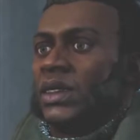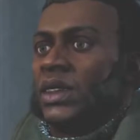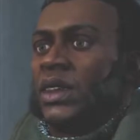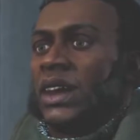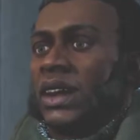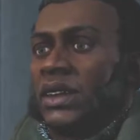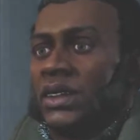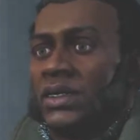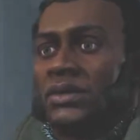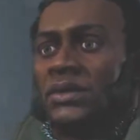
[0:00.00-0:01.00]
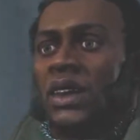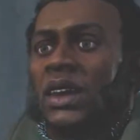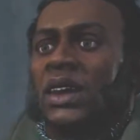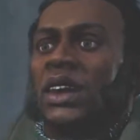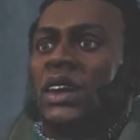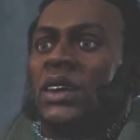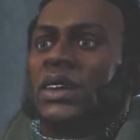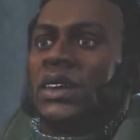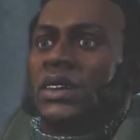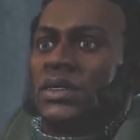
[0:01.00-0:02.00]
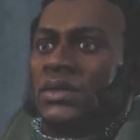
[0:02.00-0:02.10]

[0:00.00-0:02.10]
Go get it. Bring it here, okay?